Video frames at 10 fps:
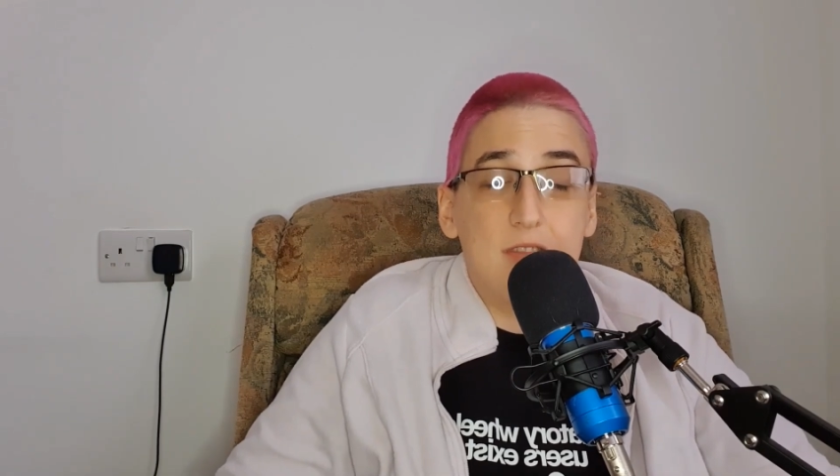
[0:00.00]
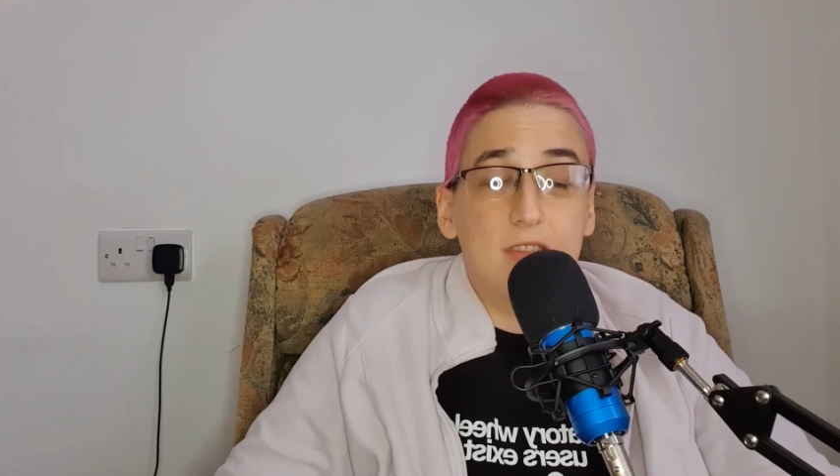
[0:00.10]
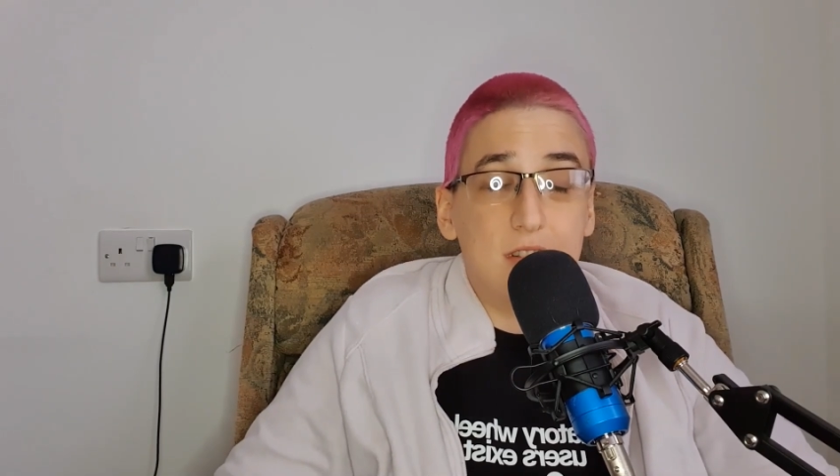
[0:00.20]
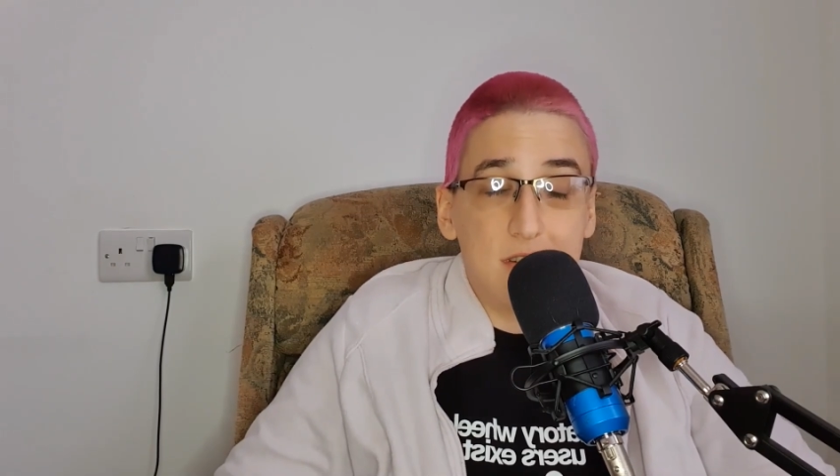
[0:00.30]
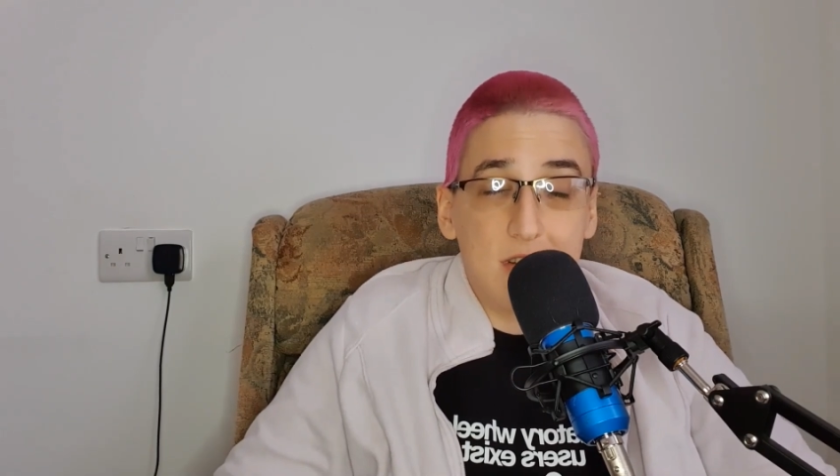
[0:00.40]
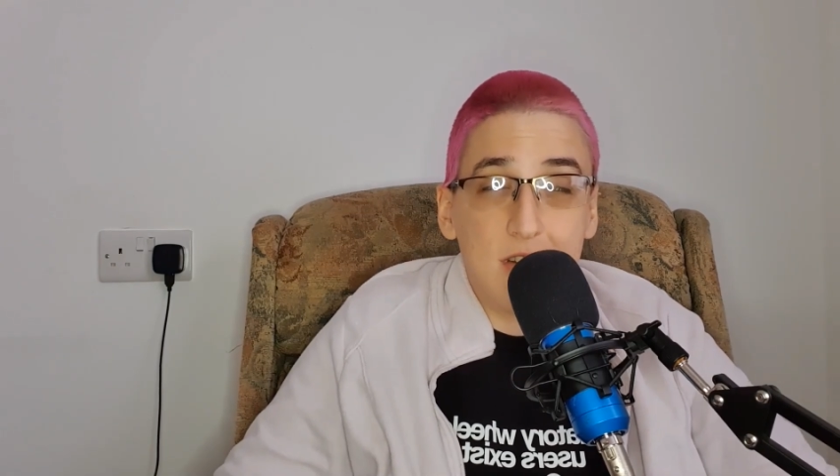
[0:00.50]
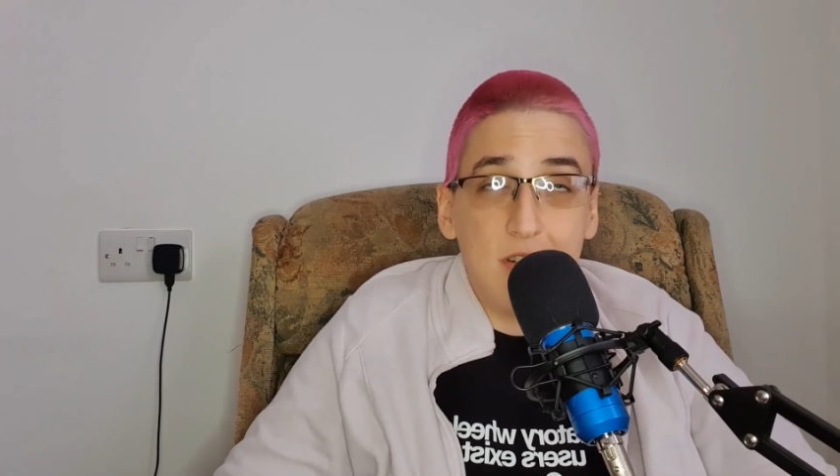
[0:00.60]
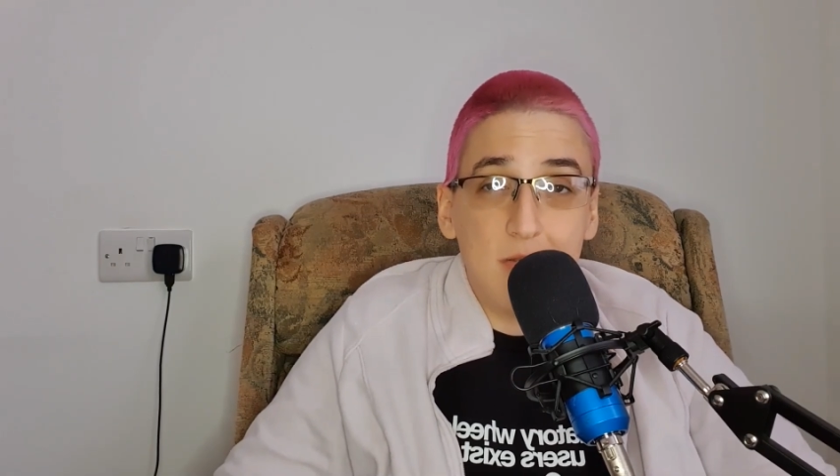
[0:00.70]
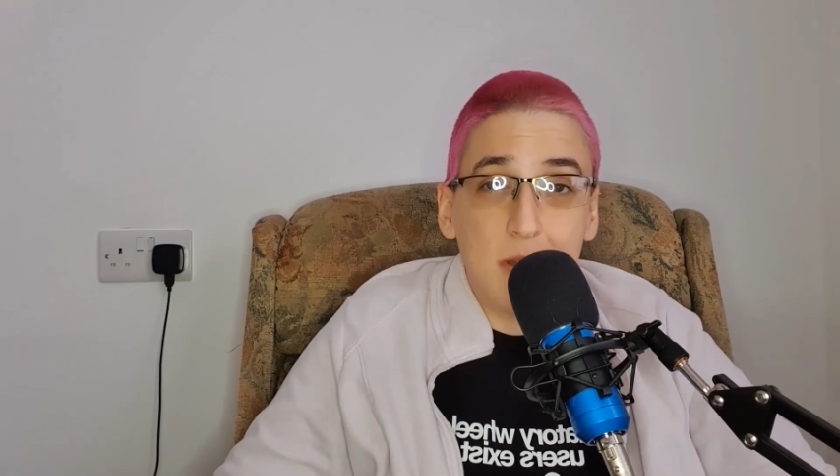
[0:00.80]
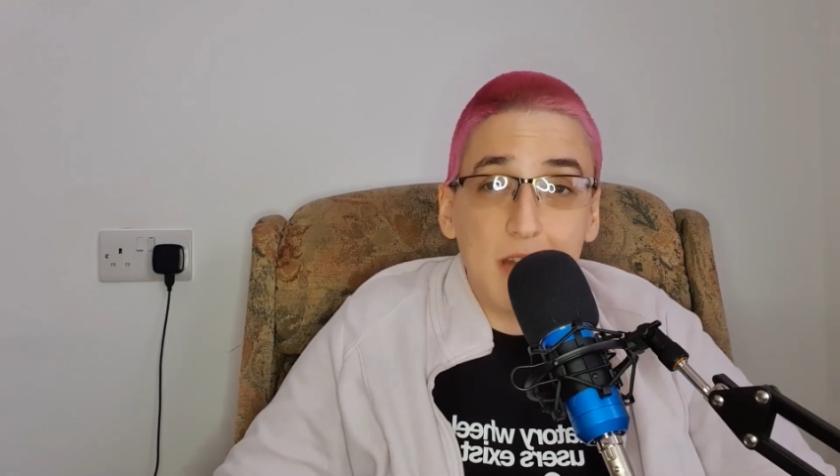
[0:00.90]
continue
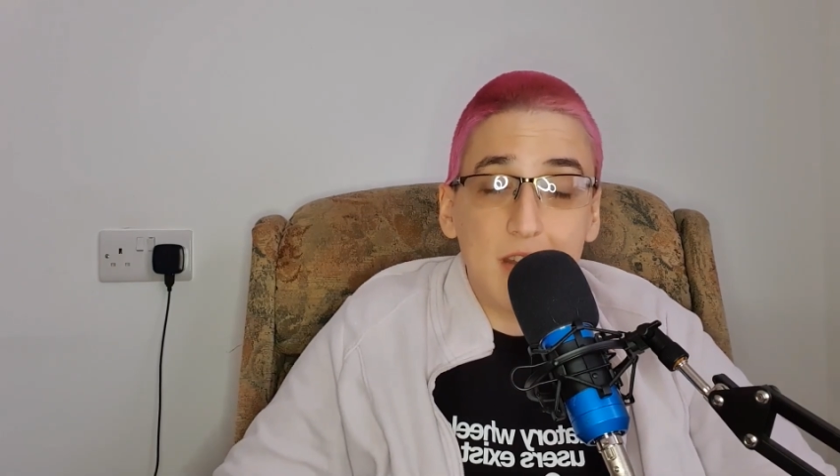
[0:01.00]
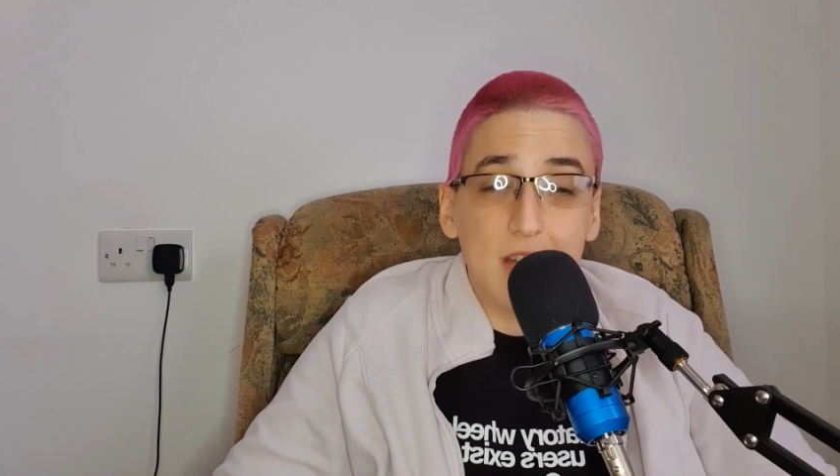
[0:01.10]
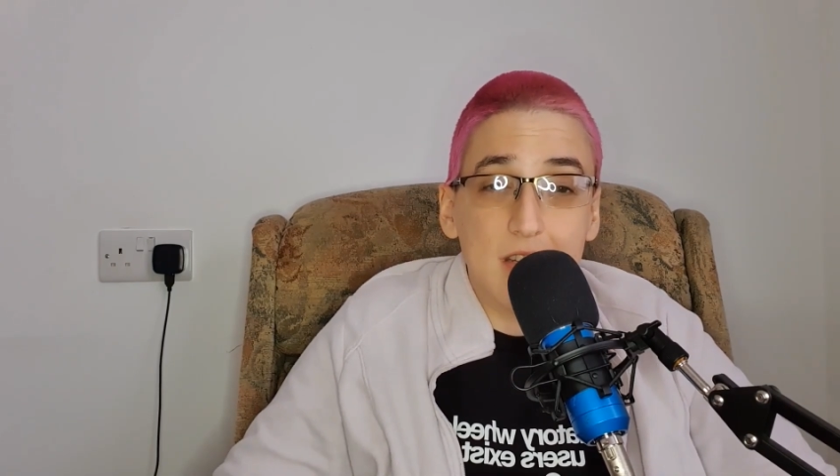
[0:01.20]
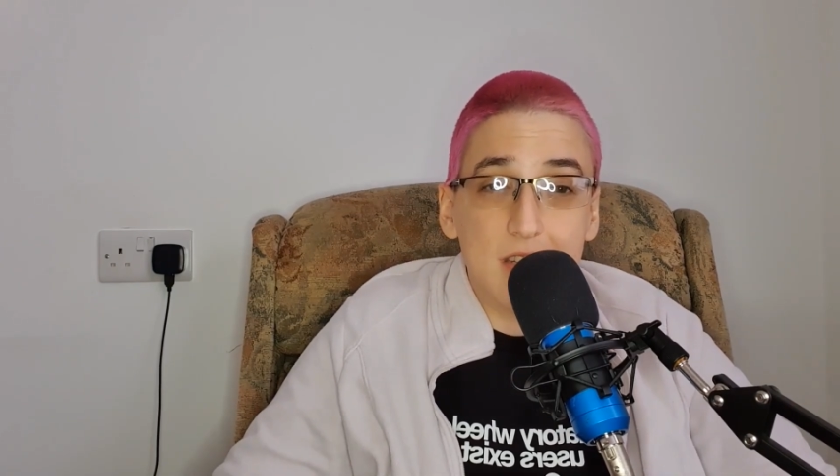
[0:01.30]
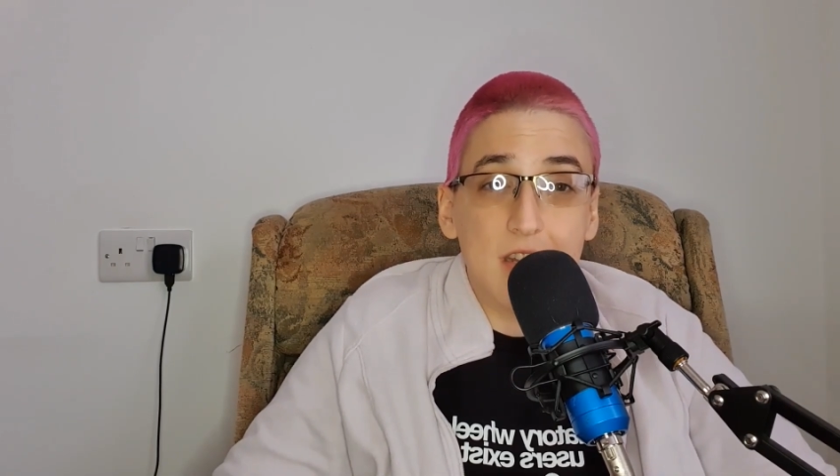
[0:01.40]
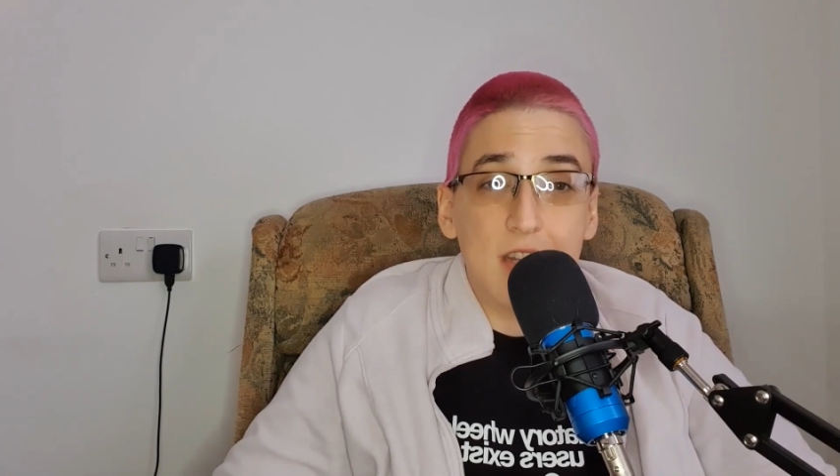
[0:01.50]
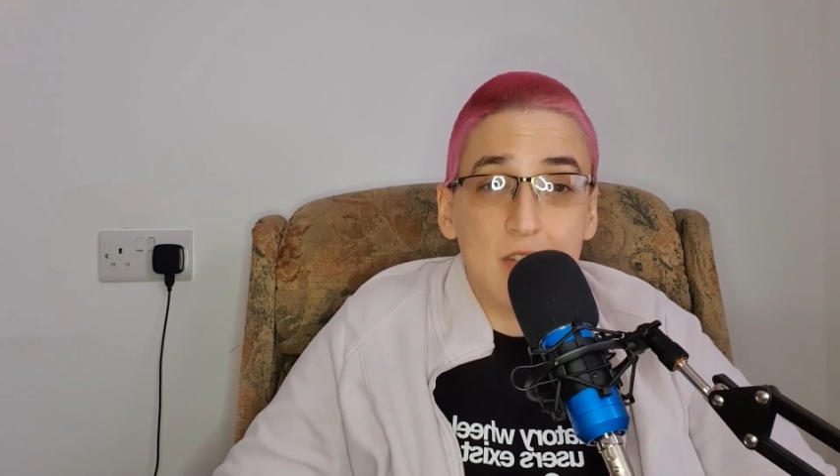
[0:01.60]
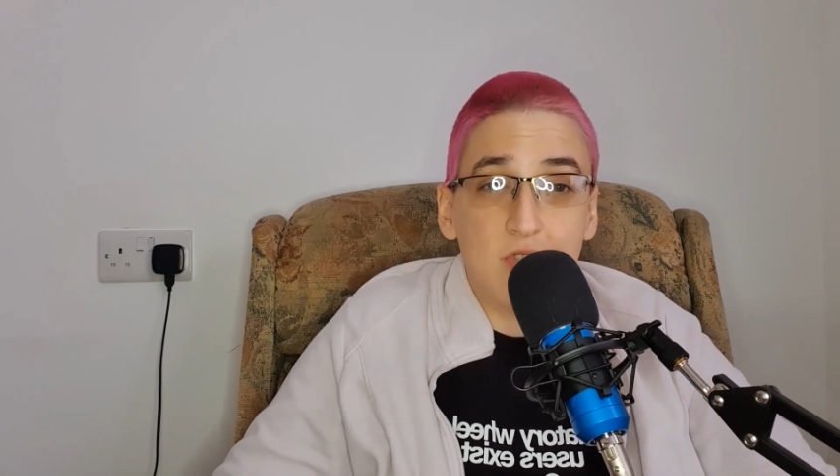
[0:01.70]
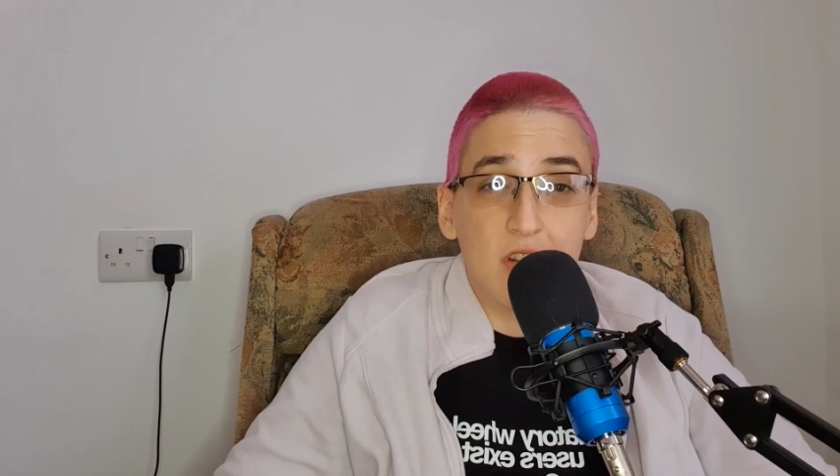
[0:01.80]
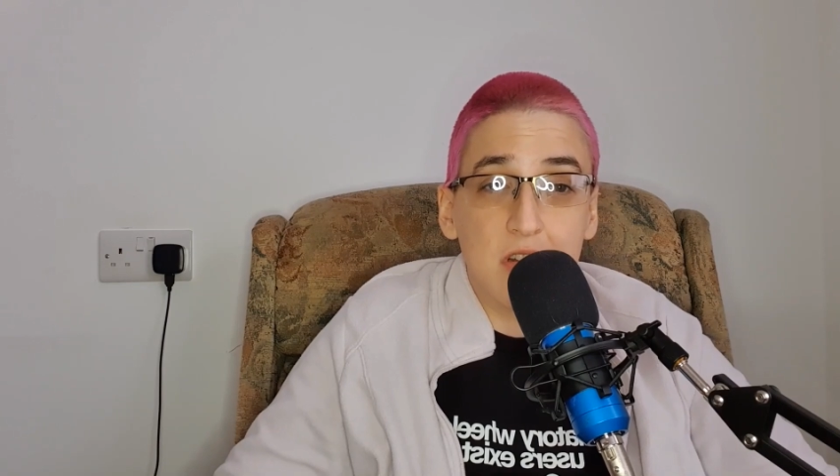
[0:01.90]
to make these
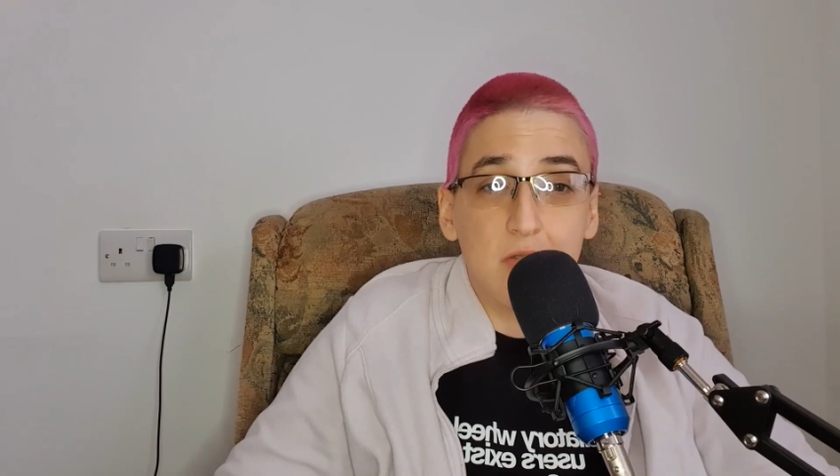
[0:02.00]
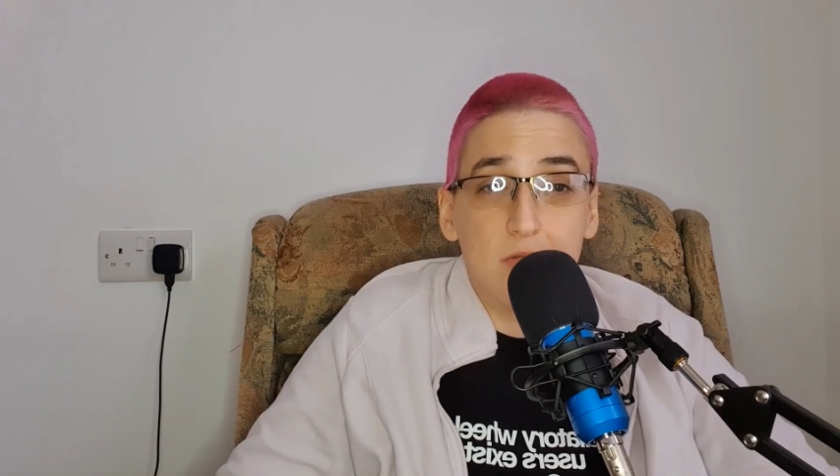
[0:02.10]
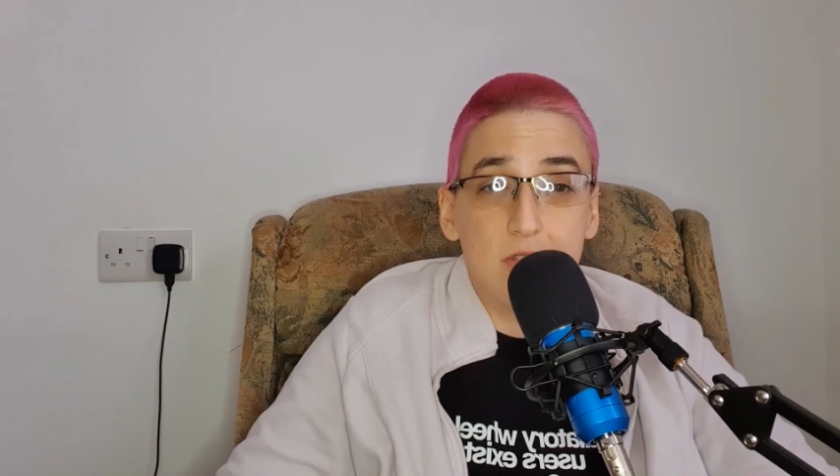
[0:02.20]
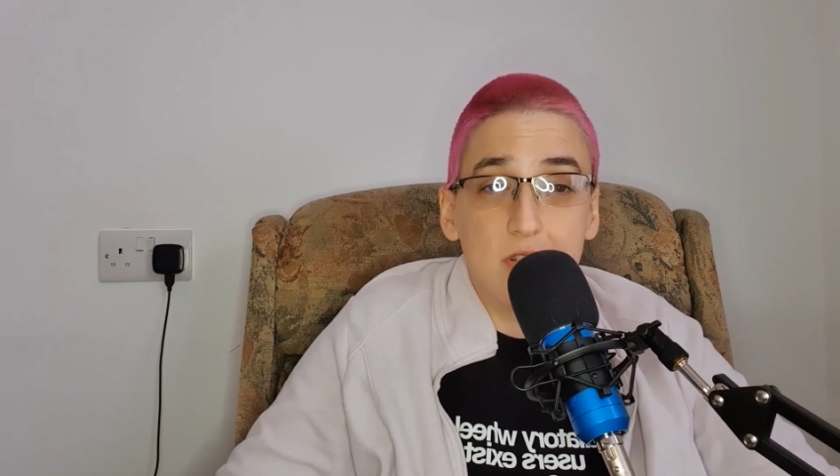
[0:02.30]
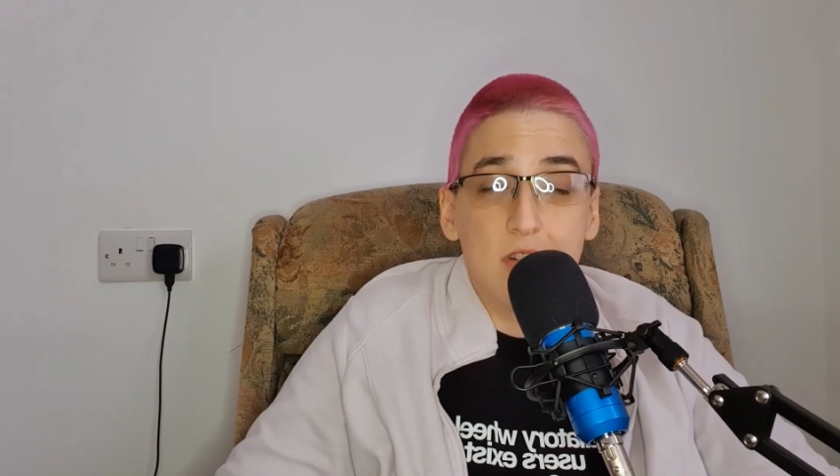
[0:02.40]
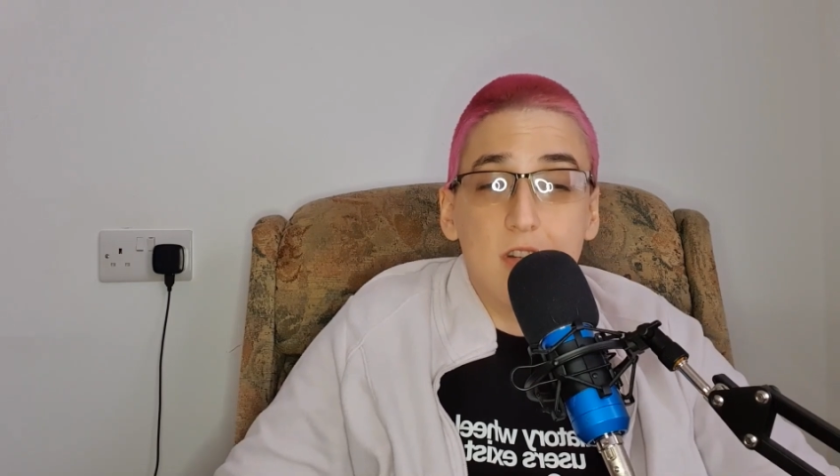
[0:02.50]
videos